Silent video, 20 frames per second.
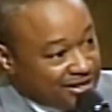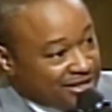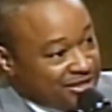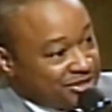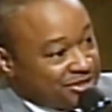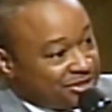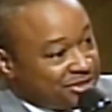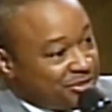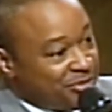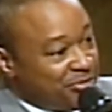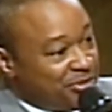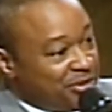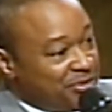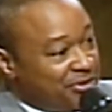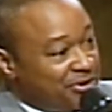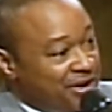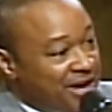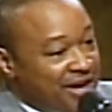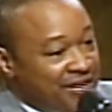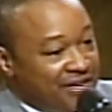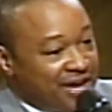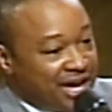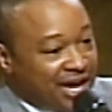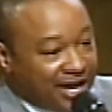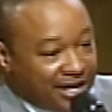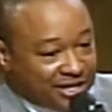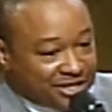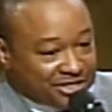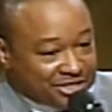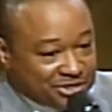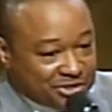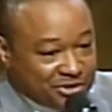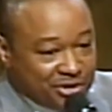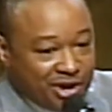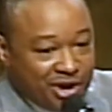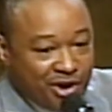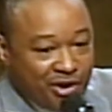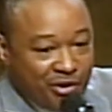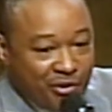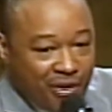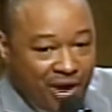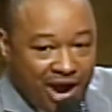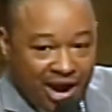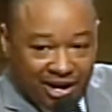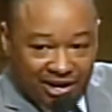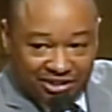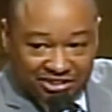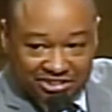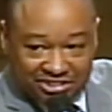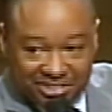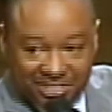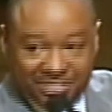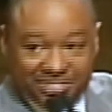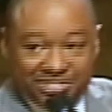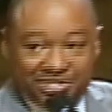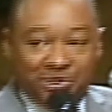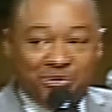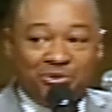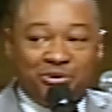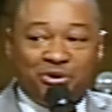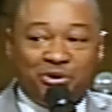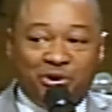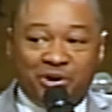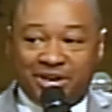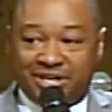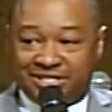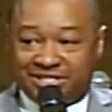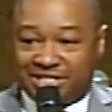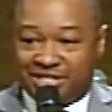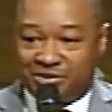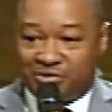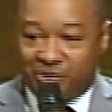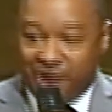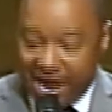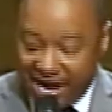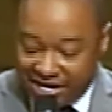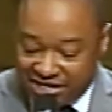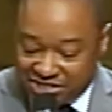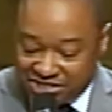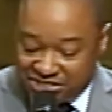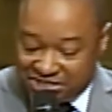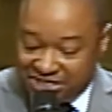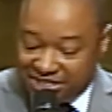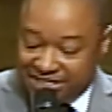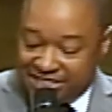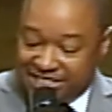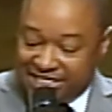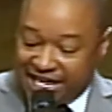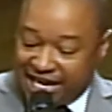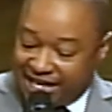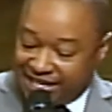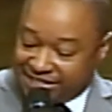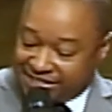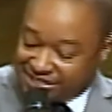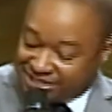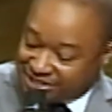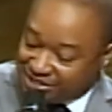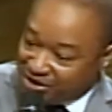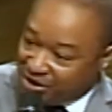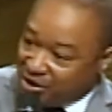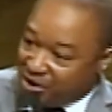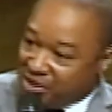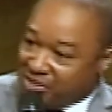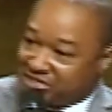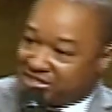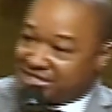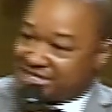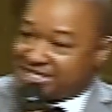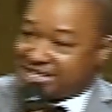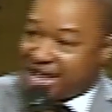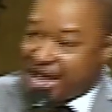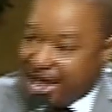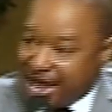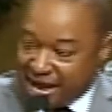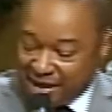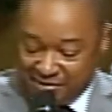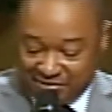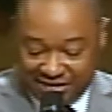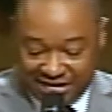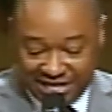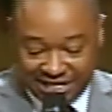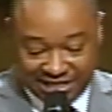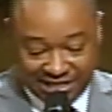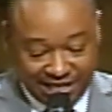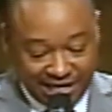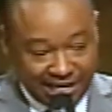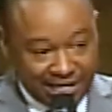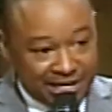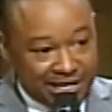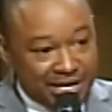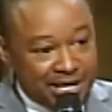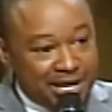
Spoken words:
Some people have an attitude, why is she so noisy? Why is she dancing all the time like that?